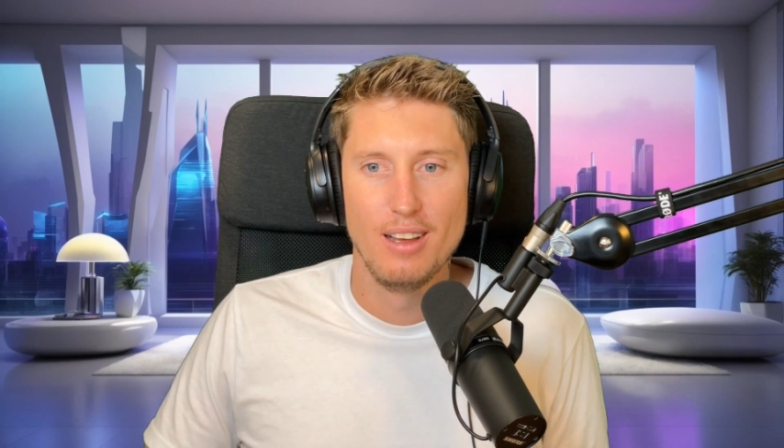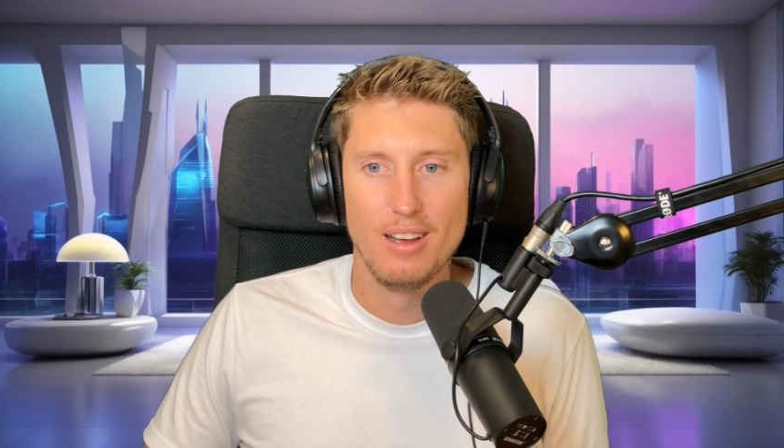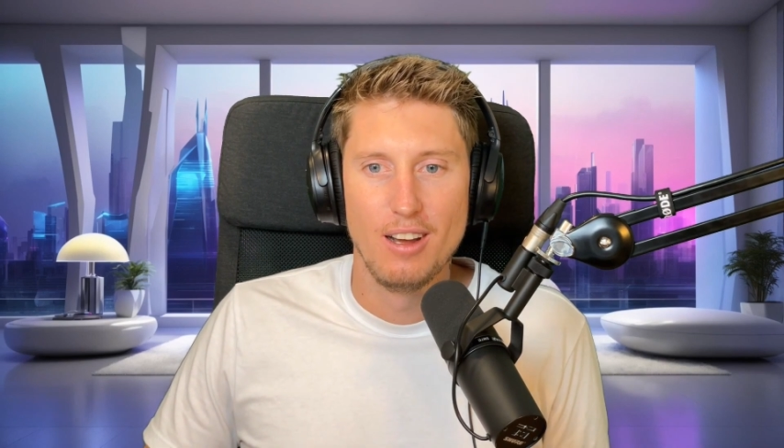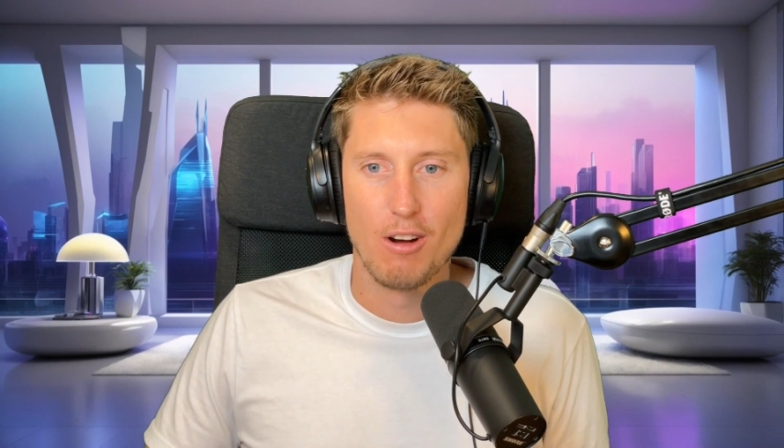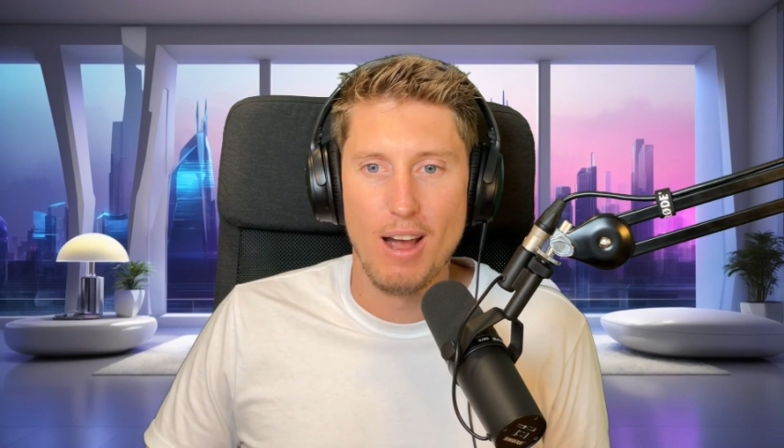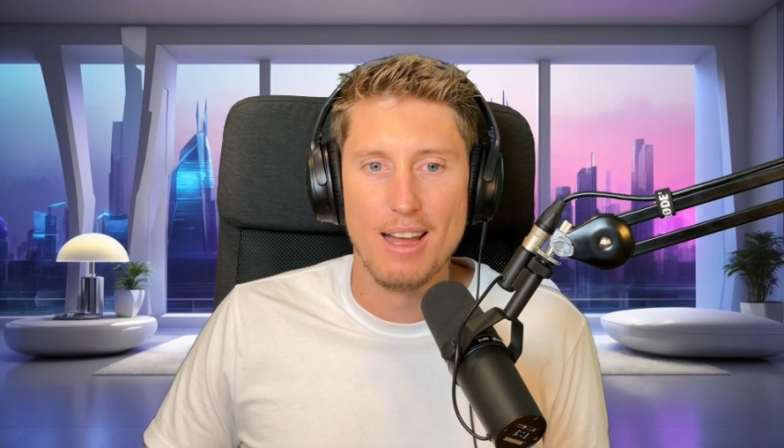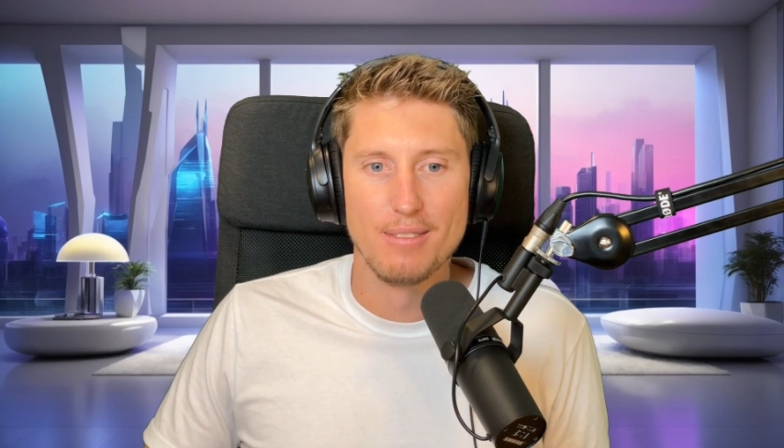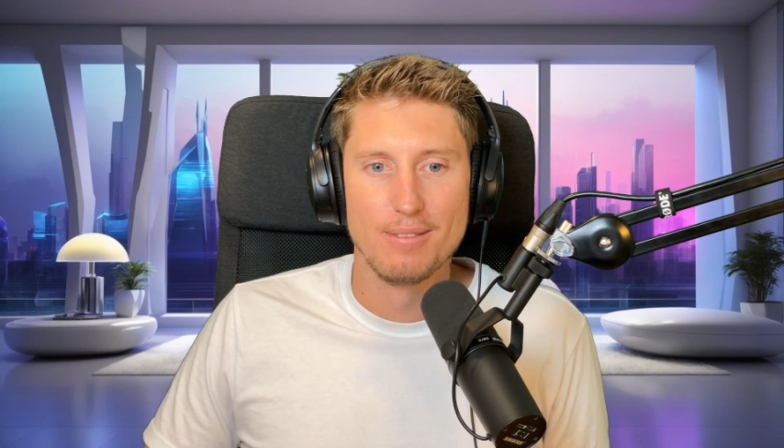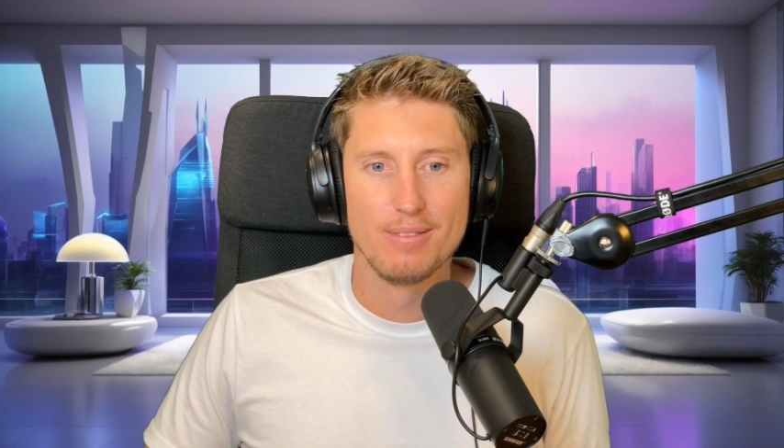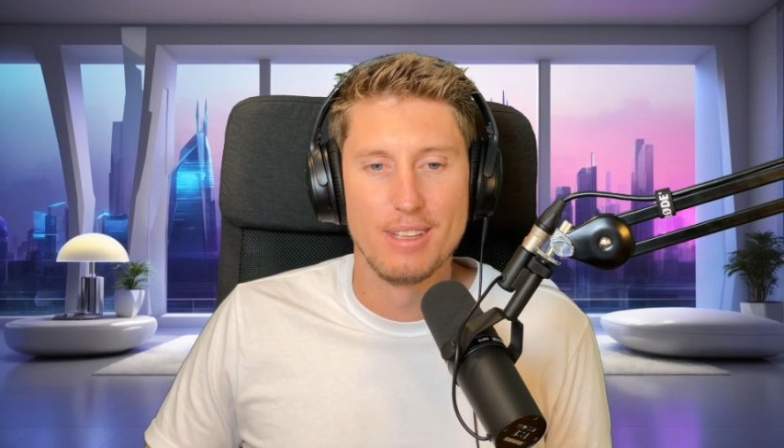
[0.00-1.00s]
All right,
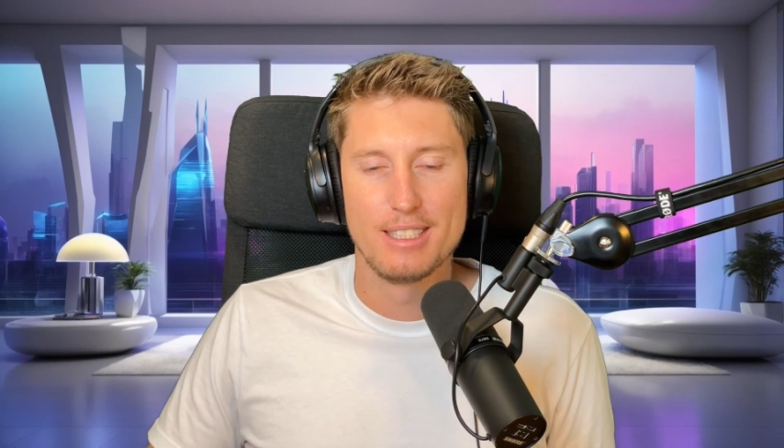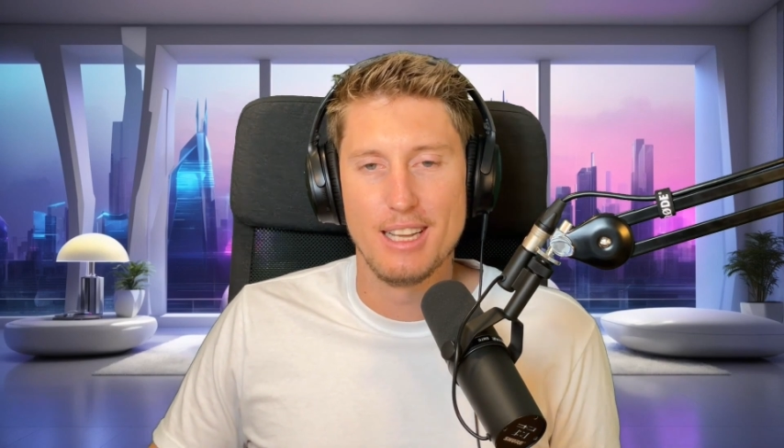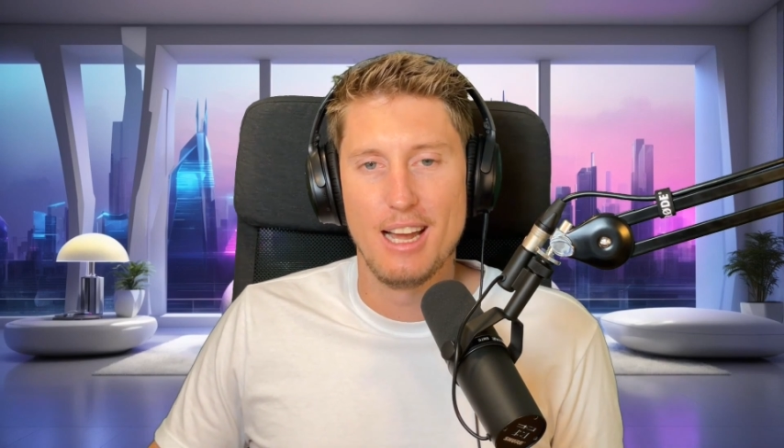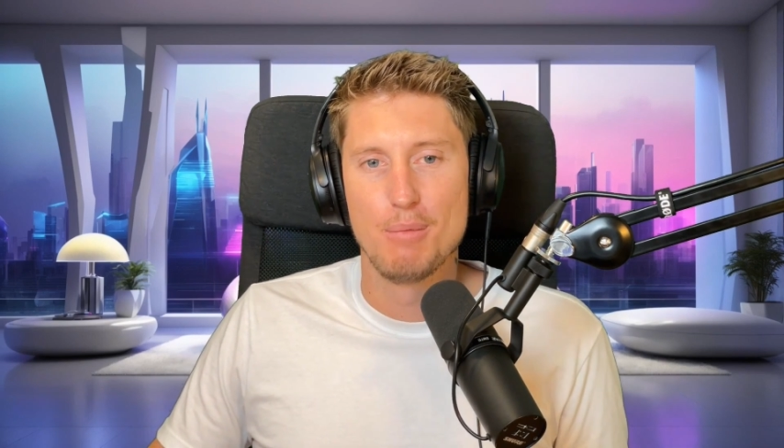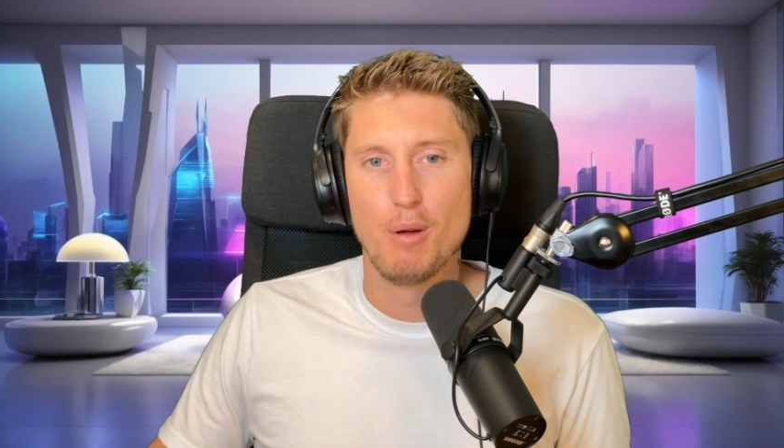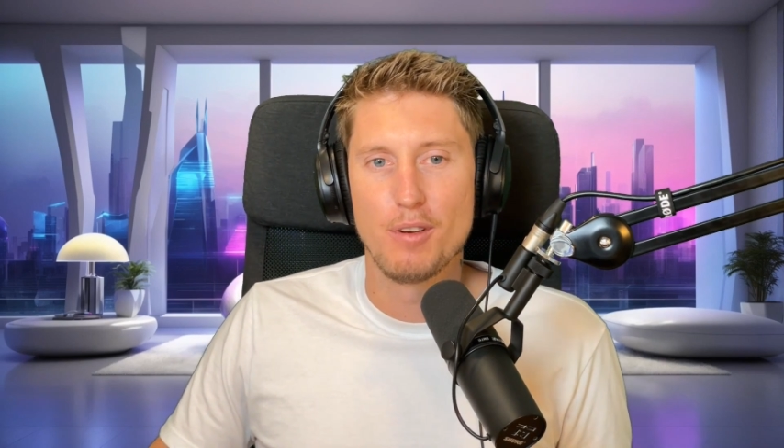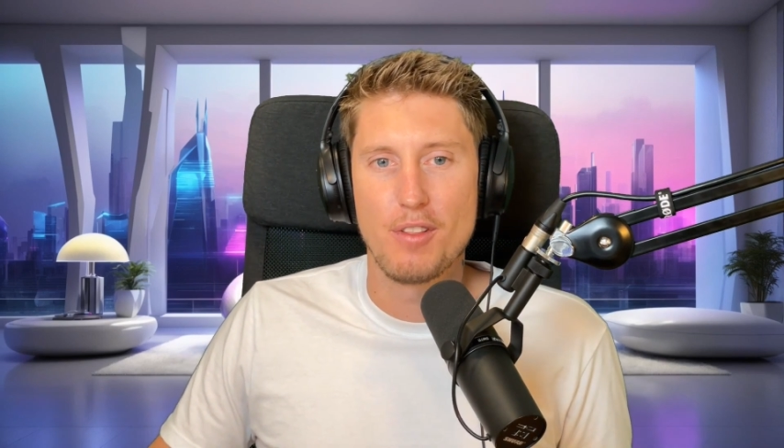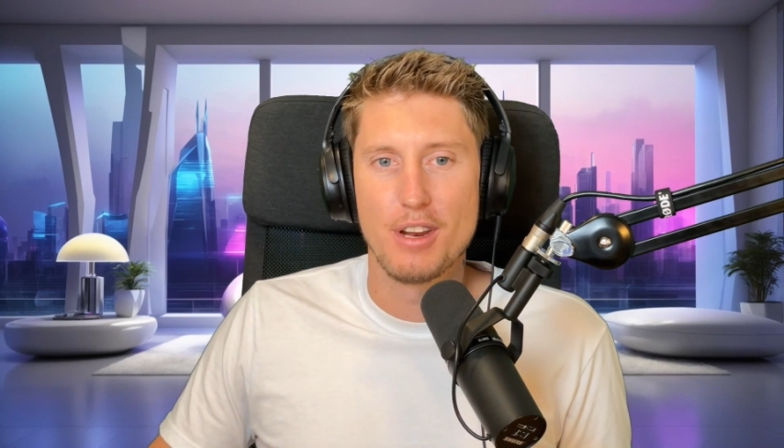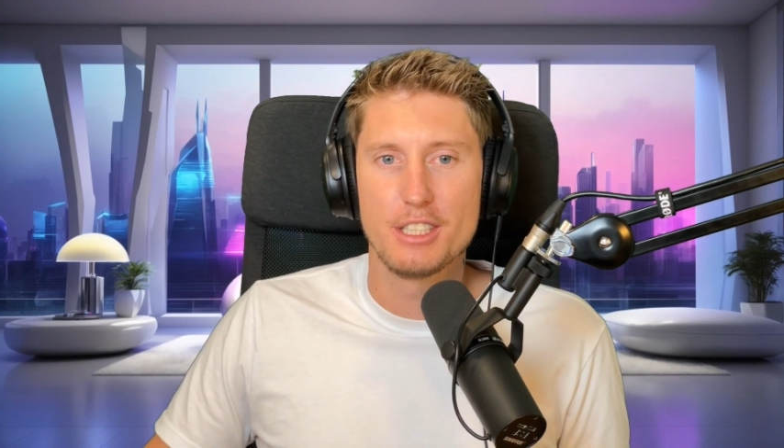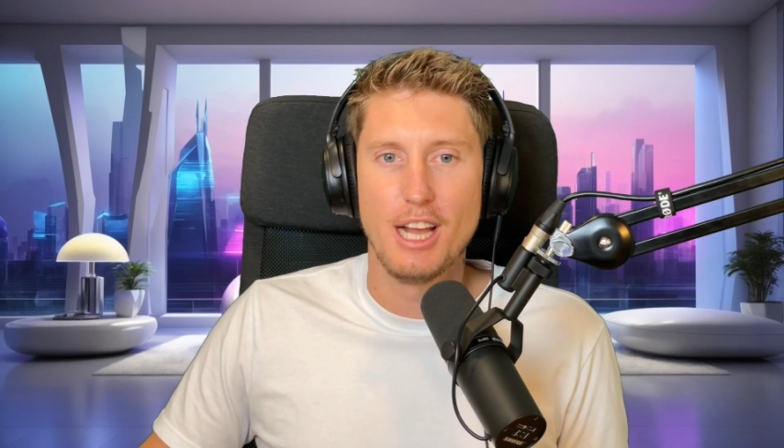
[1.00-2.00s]
let's move on to the
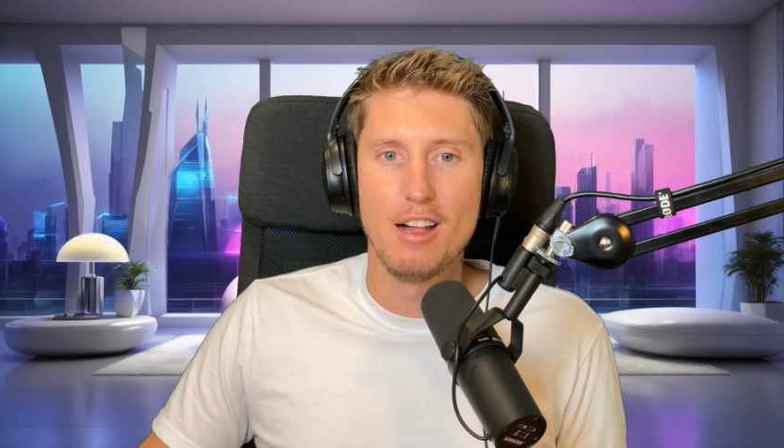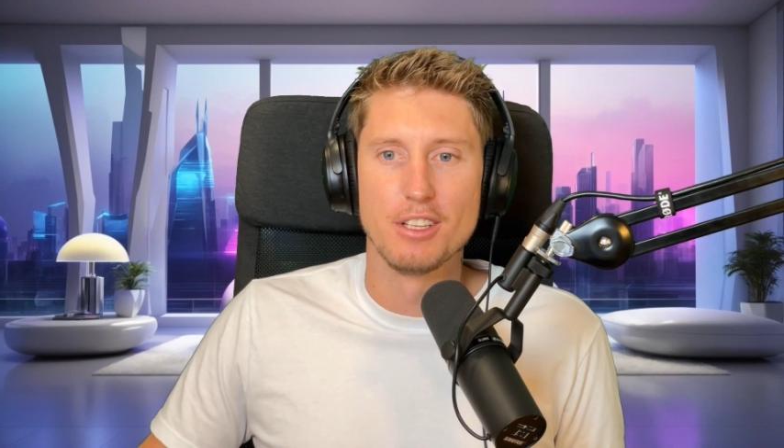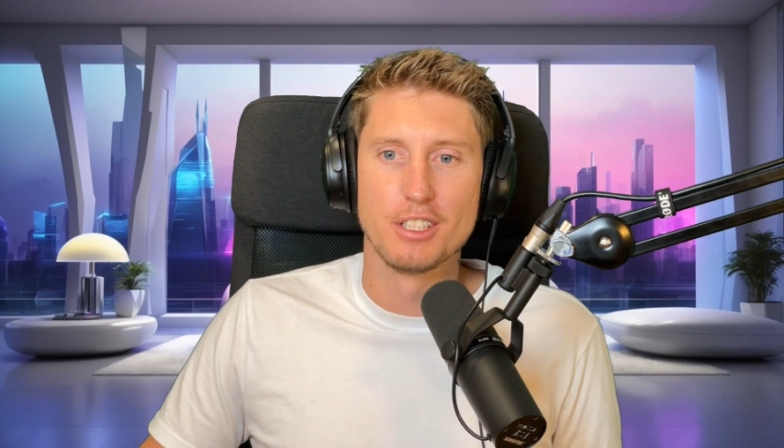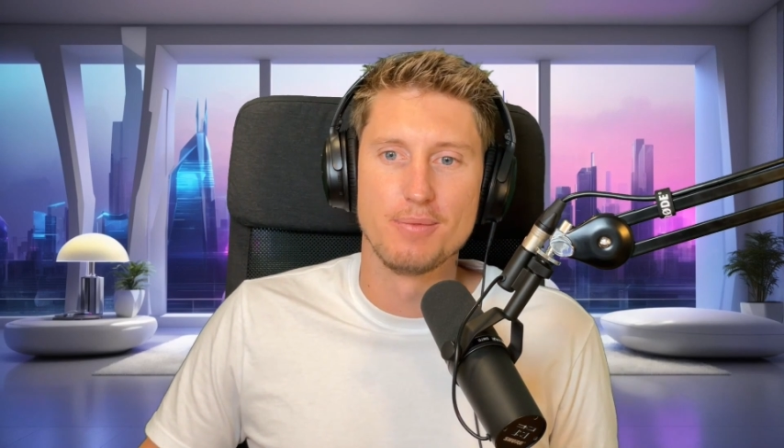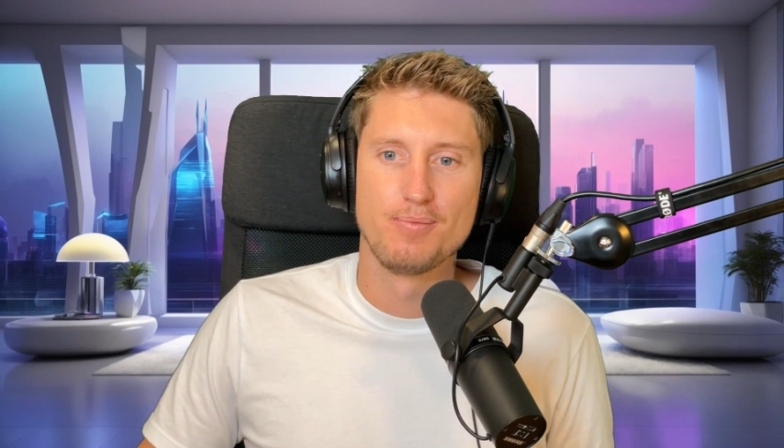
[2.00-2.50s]
next challenge.